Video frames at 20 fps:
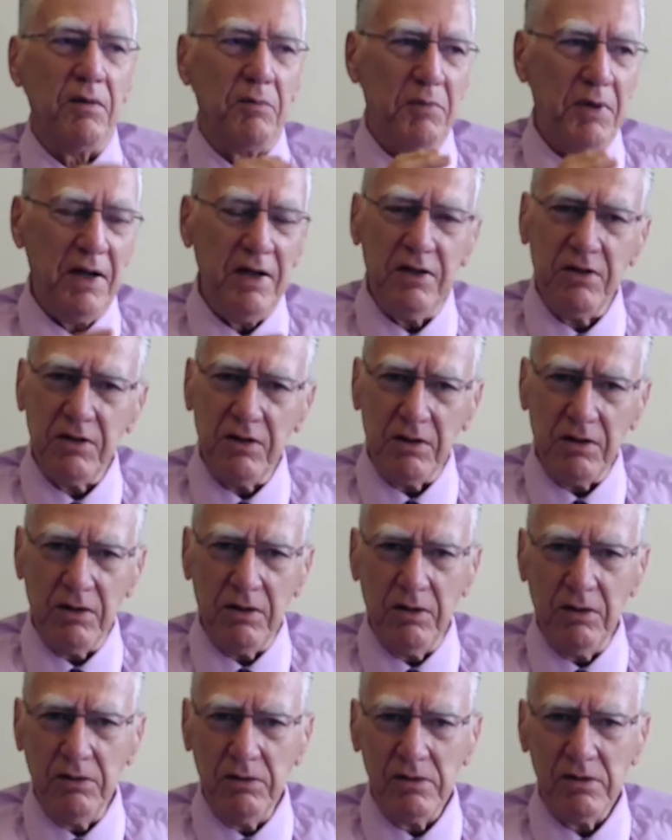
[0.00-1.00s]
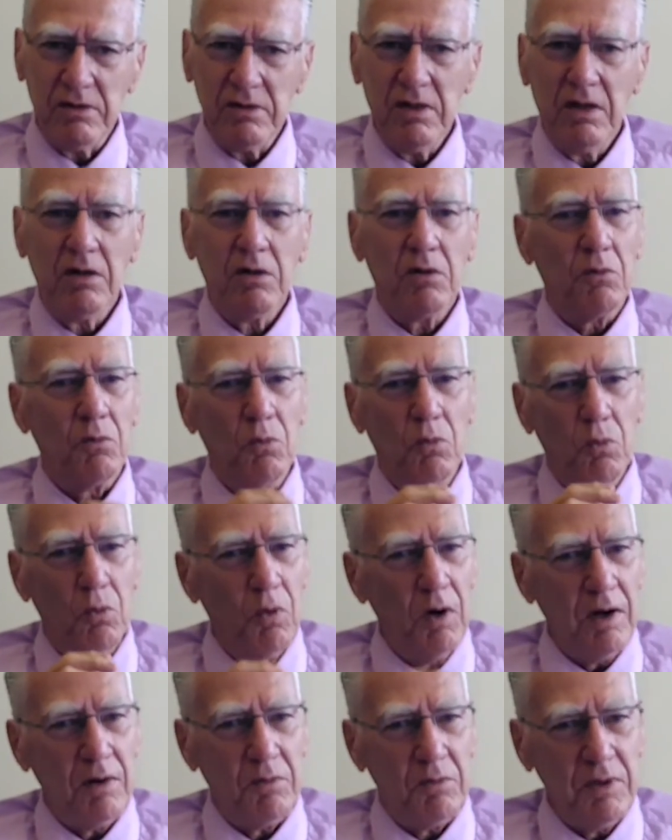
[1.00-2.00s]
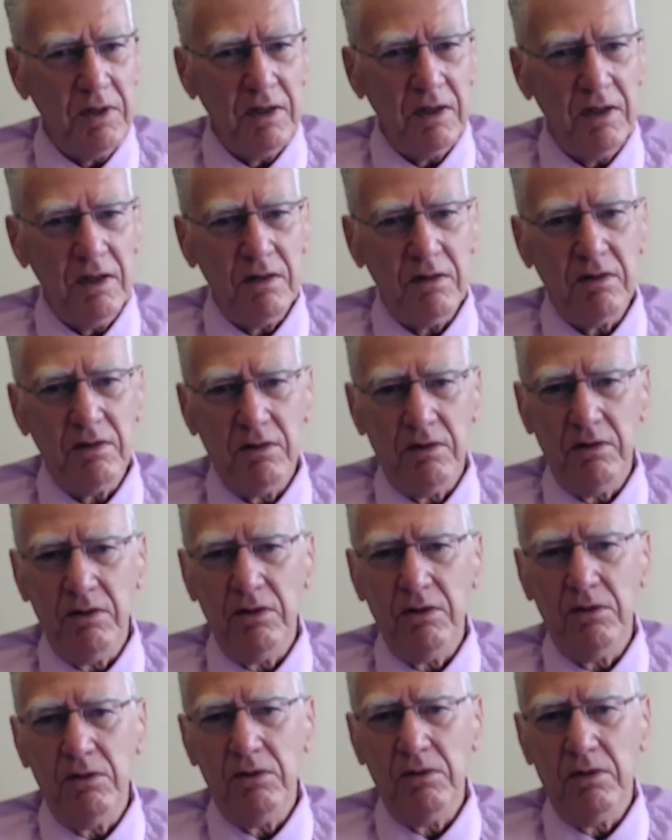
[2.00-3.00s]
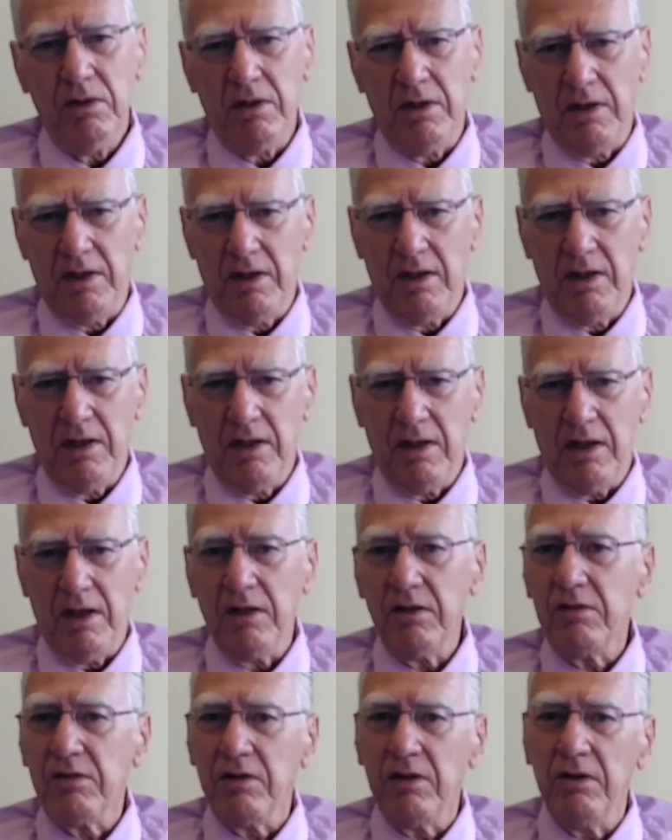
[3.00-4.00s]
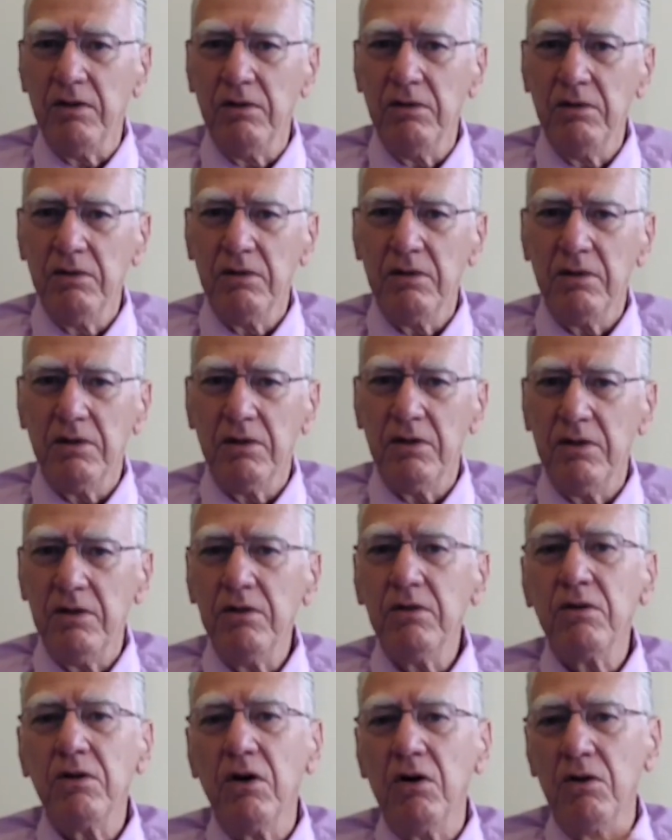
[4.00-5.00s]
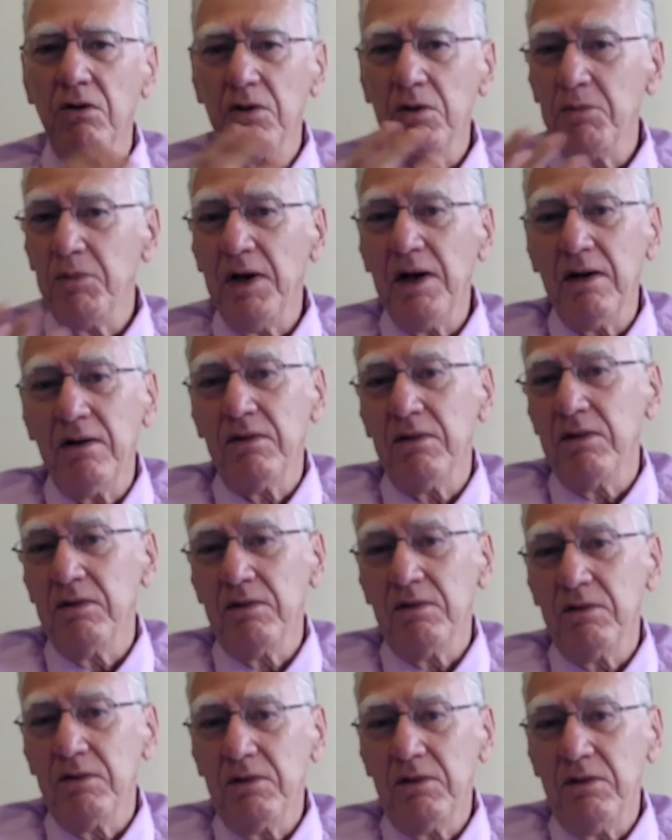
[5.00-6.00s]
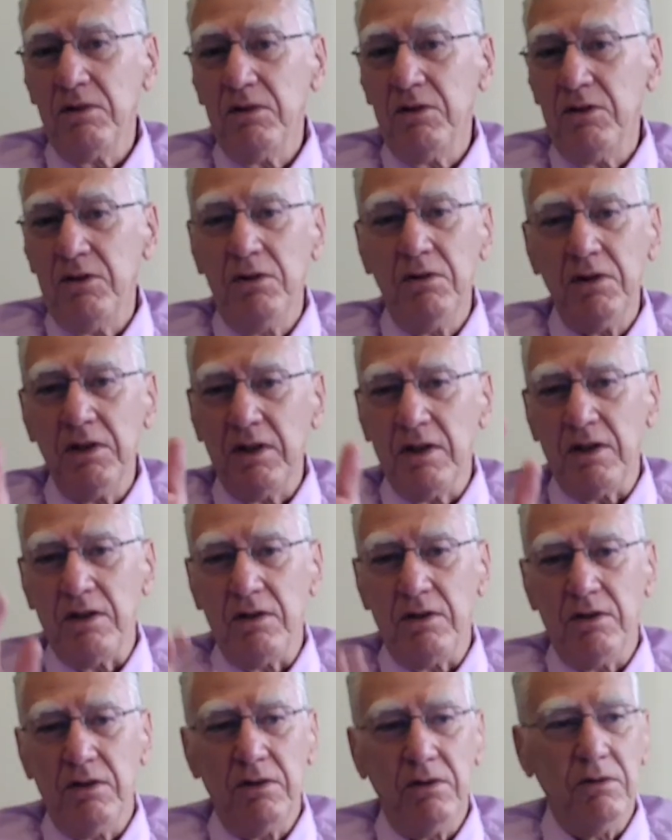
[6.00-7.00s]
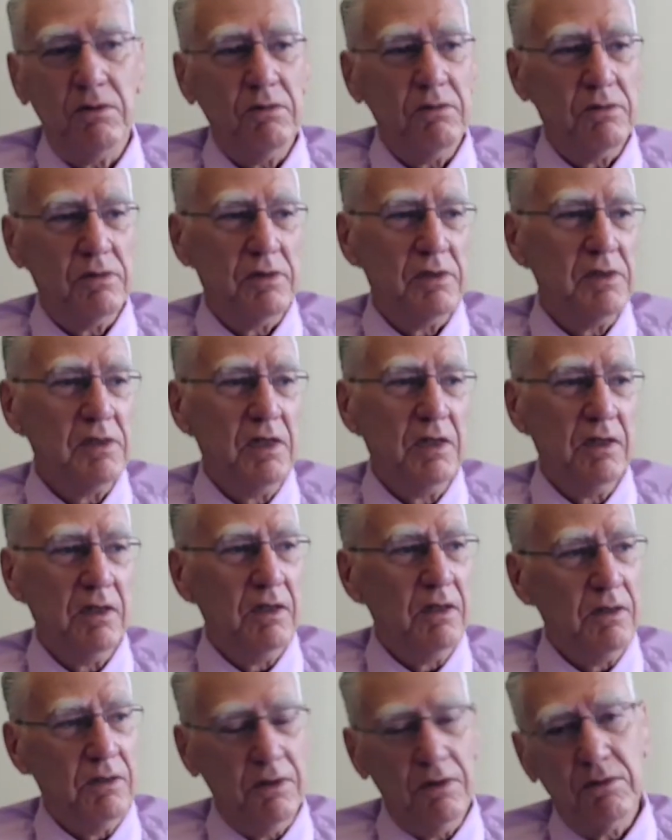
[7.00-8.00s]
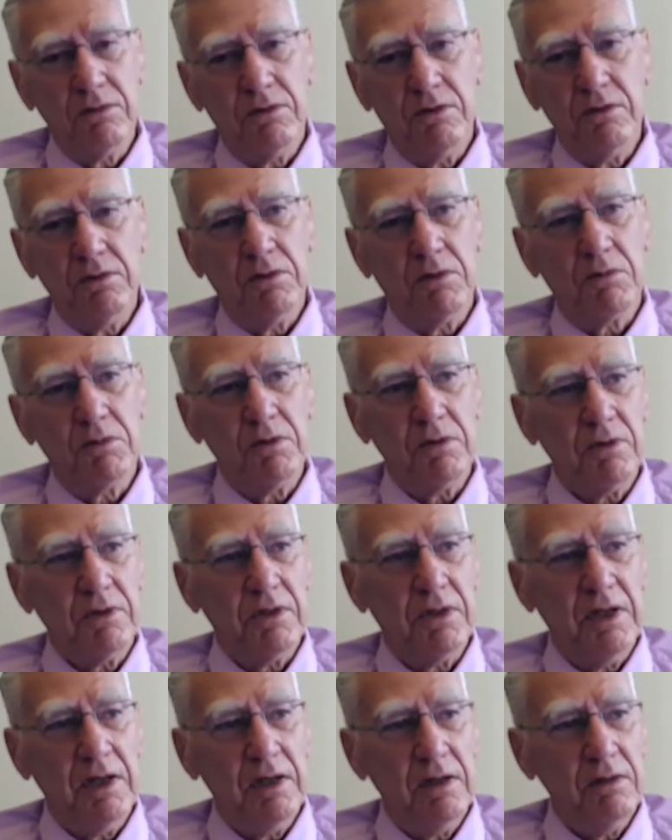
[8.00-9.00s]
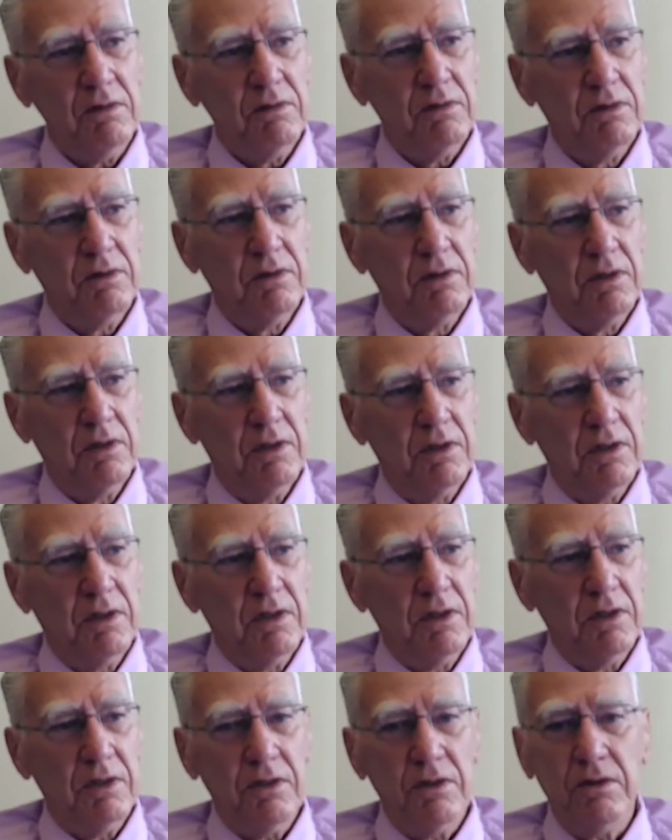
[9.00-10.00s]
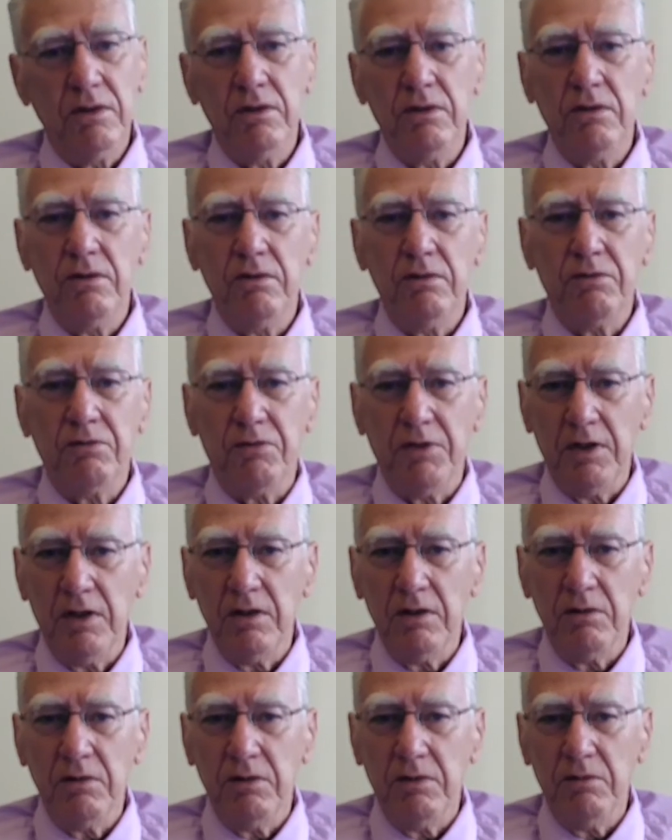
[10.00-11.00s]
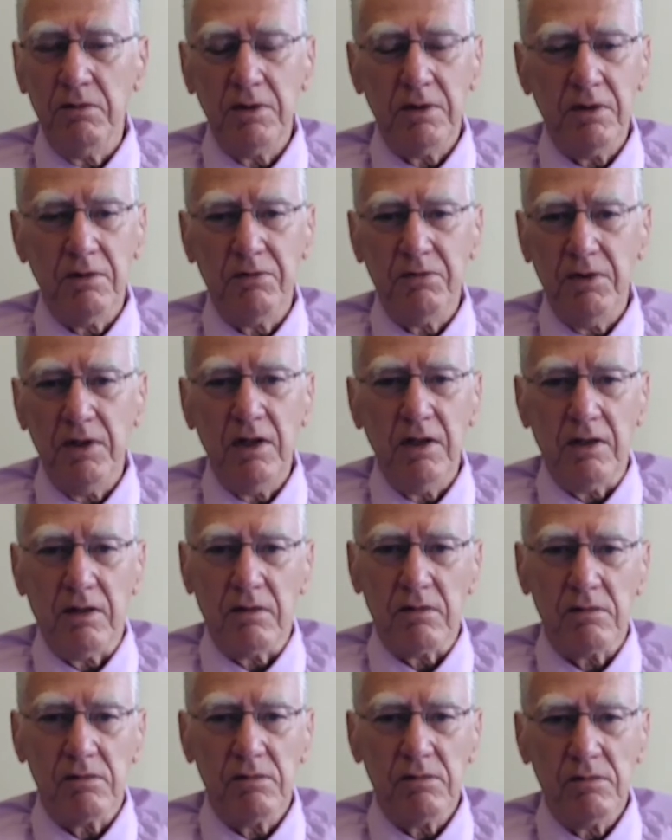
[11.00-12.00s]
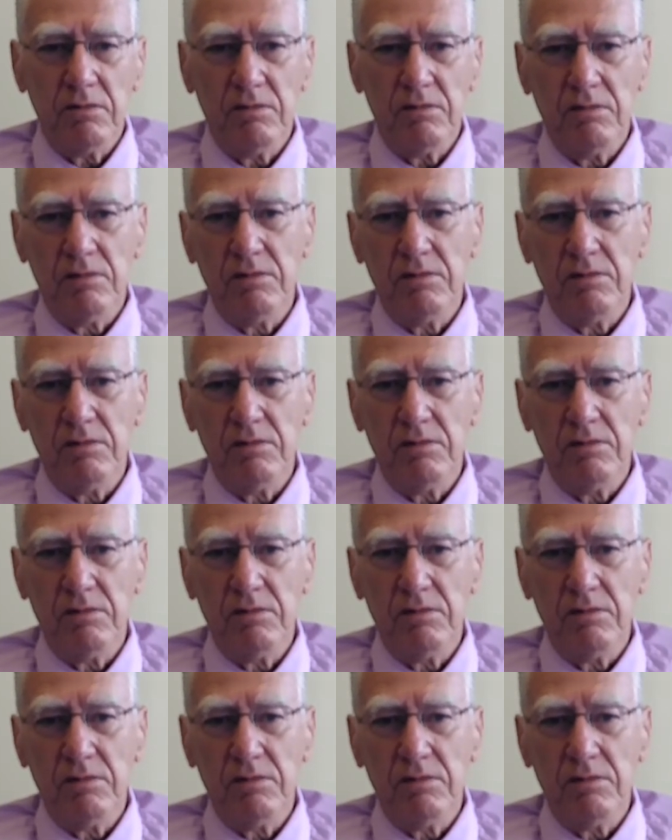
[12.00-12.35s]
the patient knows what we need to do, and so you go about doing it. You don't do a root canal, you fill it with the filling.